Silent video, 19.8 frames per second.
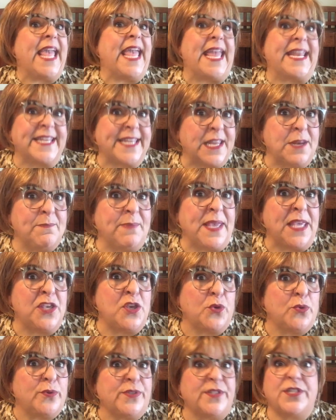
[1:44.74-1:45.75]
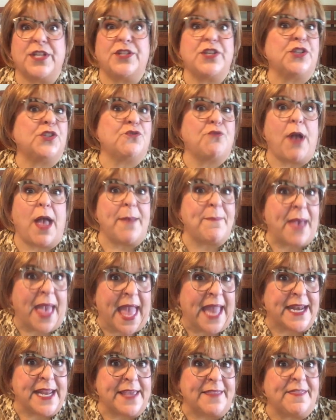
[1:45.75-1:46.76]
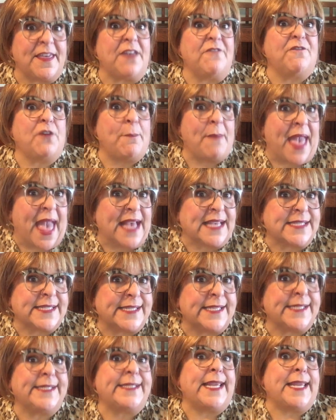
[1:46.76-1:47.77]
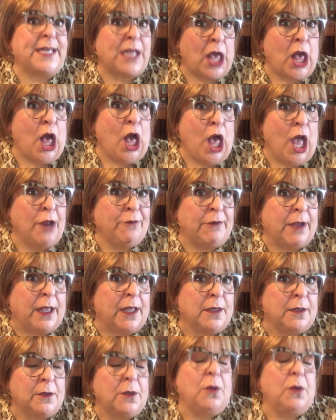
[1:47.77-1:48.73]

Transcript: It can be used to describe anything from ecstasy to horror.